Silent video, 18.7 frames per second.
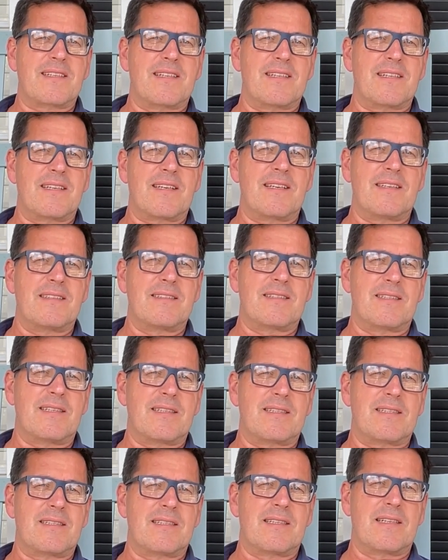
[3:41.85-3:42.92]
guys.
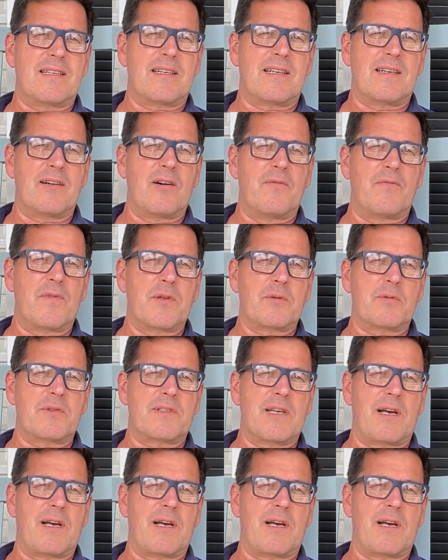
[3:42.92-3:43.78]
This uh, hope this was